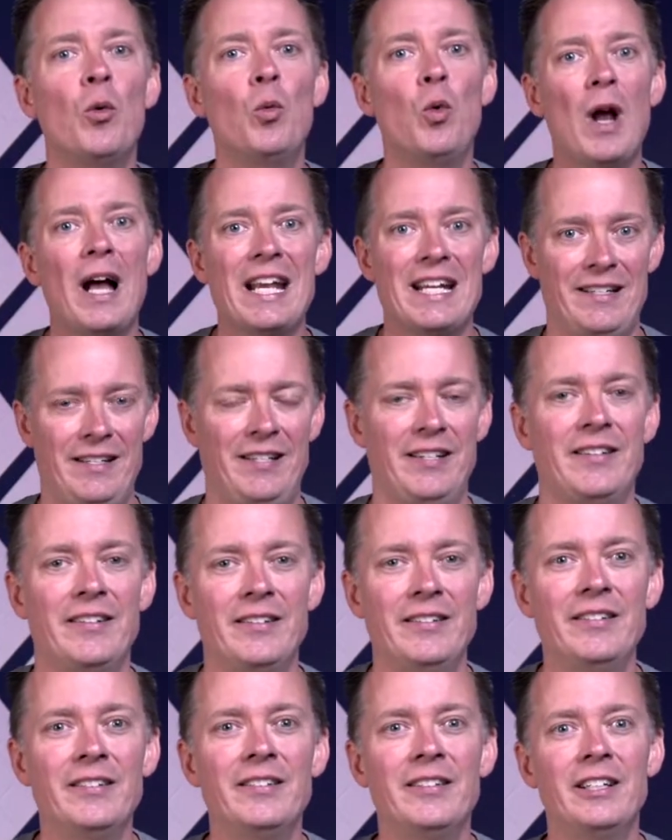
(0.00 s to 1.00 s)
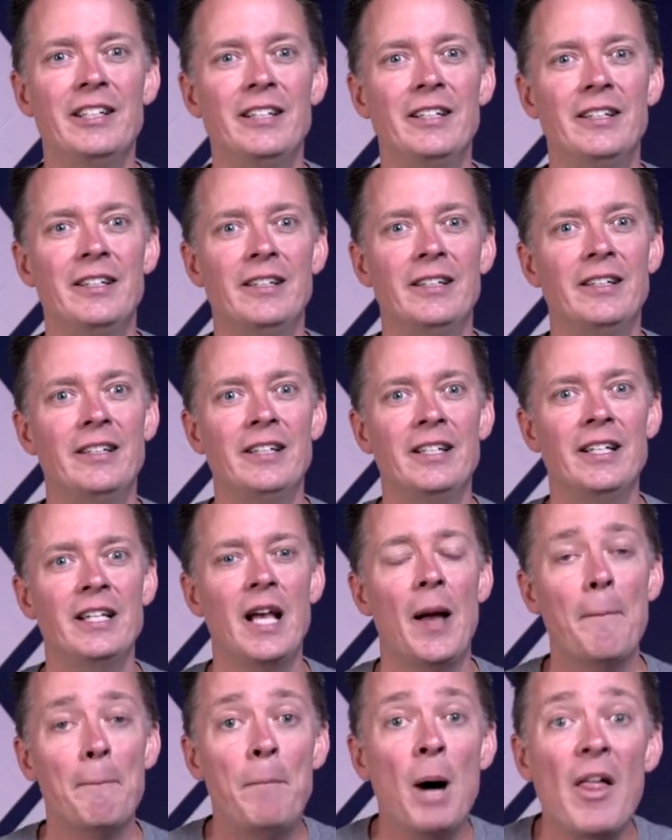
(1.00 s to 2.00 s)
right.
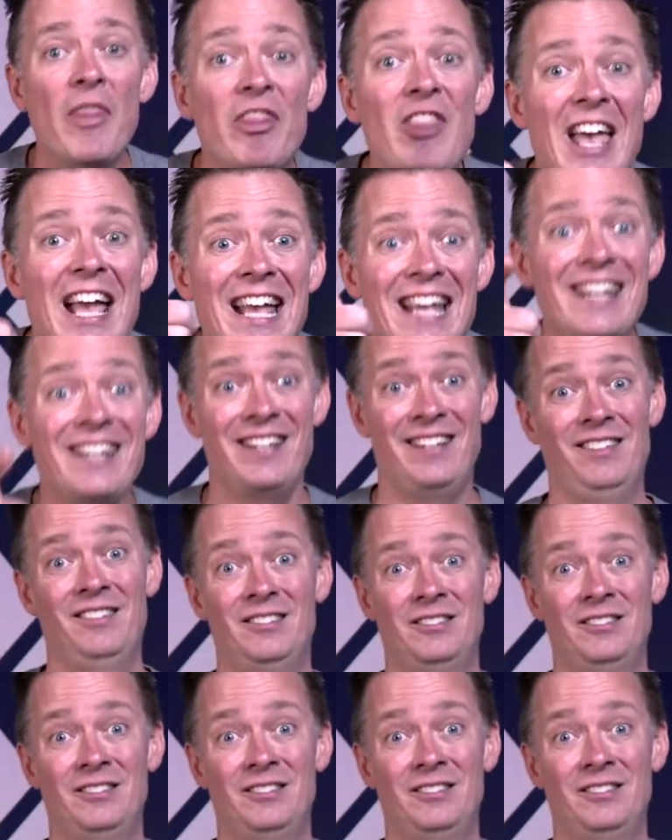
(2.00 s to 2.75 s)
But then,